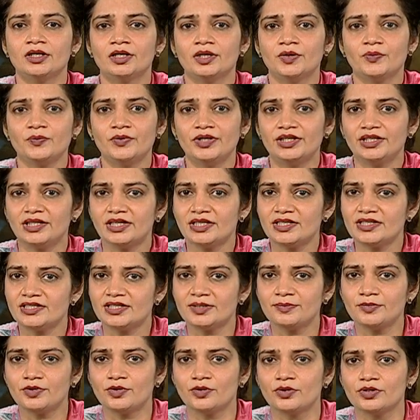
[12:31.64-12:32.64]
We need
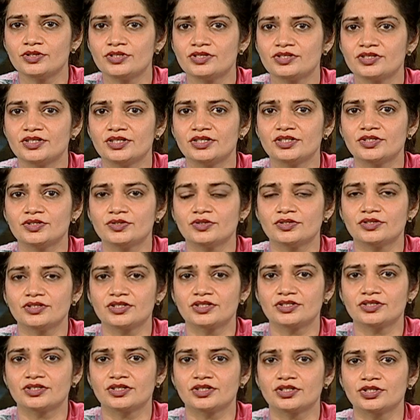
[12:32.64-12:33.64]
some constraints or
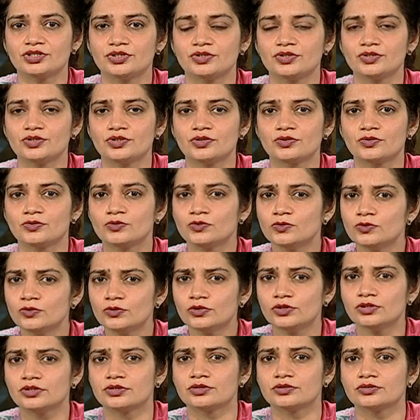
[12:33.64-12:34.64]
restrictions or
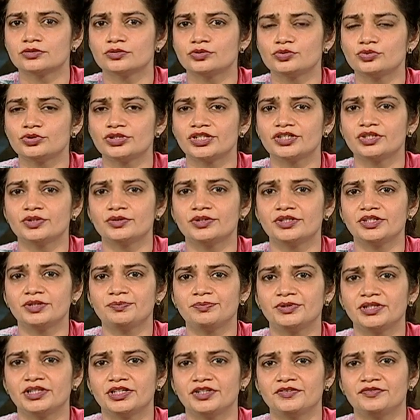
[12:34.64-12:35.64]
rules to regulate
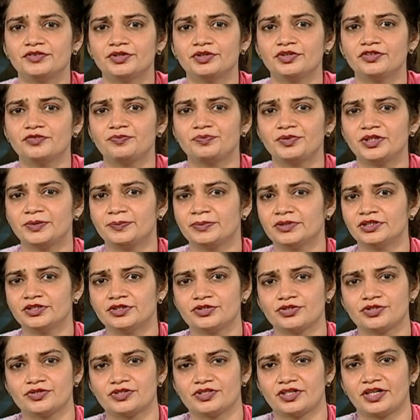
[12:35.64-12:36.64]
behavior of people
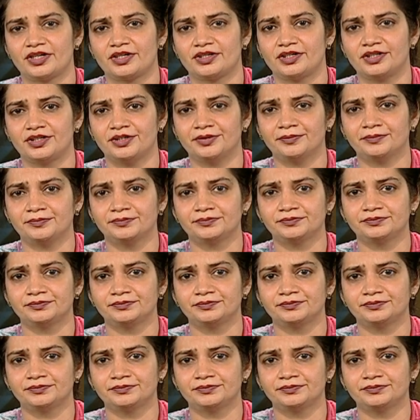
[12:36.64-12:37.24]
in society.